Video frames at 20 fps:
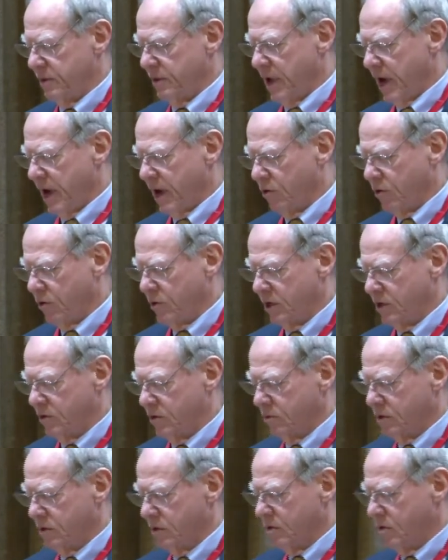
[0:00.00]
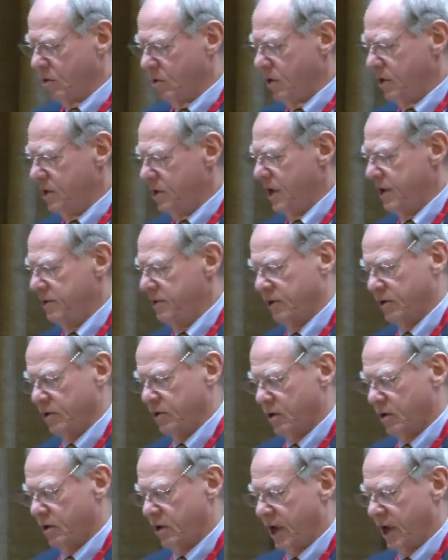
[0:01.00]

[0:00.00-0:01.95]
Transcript: According to the court, as in all